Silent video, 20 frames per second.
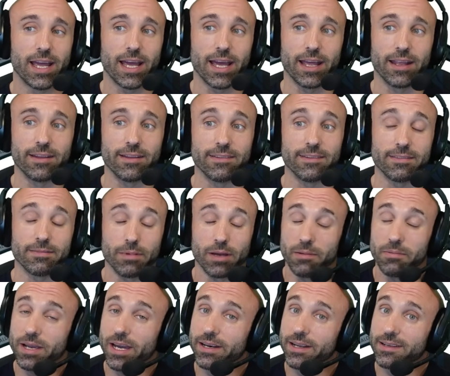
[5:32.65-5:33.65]
And
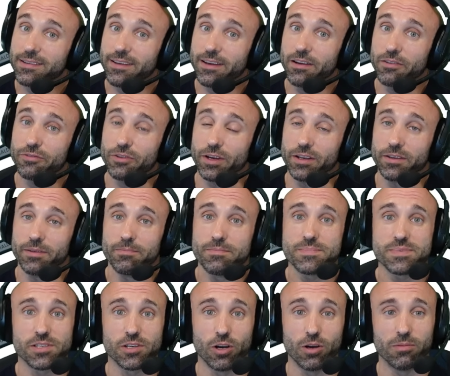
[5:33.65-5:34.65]
I'm kind of excited for it.
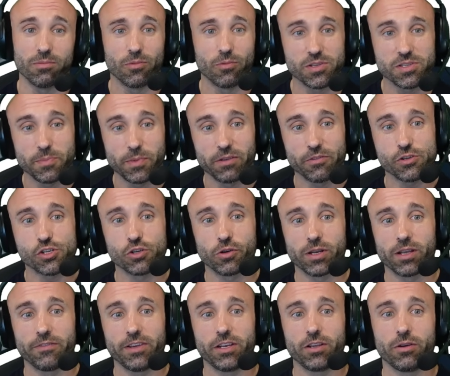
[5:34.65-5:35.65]
So it was a bit of a
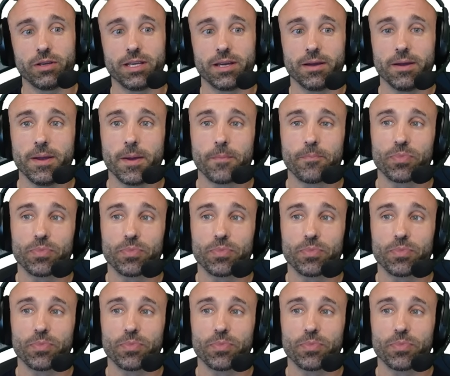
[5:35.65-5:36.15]
shorter video here,